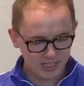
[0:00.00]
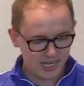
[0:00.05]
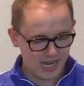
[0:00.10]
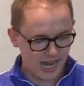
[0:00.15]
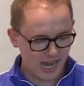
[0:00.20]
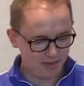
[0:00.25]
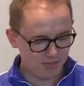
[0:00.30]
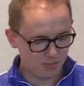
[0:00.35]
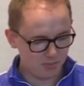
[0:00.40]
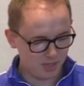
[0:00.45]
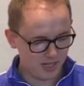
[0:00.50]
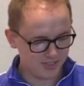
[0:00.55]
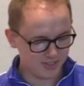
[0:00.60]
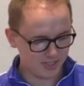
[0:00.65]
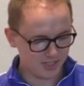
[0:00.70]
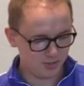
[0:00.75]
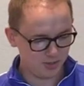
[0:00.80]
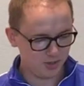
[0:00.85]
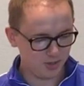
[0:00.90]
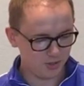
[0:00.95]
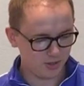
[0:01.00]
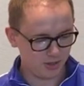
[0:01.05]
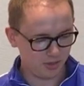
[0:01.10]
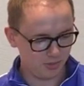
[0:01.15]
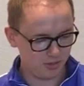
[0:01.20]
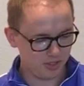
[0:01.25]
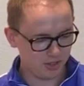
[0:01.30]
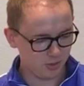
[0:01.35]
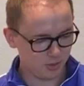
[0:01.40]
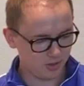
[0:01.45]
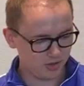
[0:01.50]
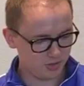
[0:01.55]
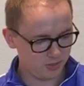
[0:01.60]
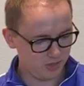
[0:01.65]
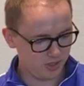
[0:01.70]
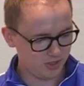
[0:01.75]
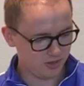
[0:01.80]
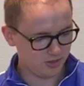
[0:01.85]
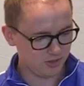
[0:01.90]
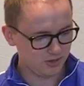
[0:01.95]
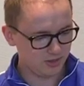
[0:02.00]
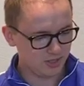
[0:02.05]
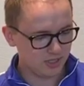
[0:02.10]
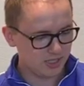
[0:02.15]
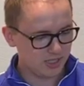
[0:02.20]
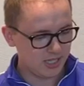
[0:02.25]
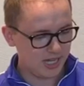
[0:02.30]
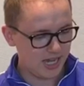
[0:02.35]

But basically we do a 3-course meal